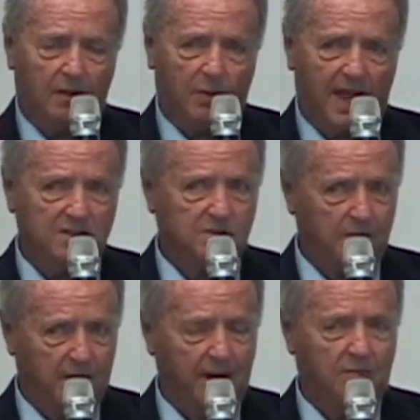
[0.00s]
We had
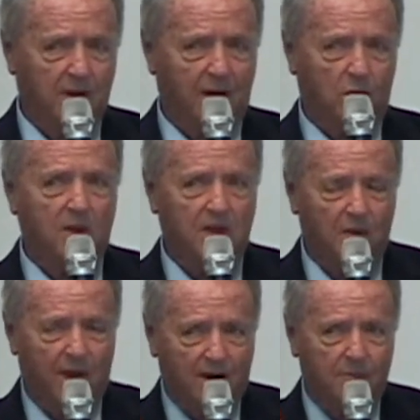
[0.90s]
1 year.
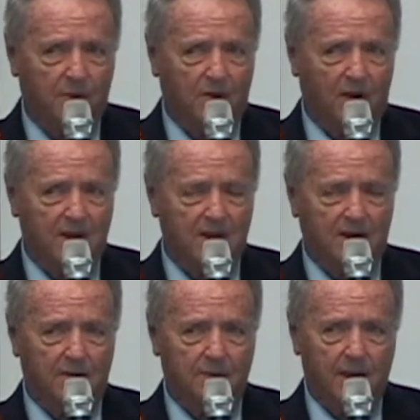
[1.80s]
We had a great
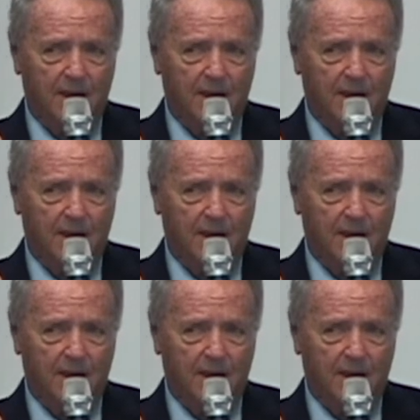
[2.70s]
year.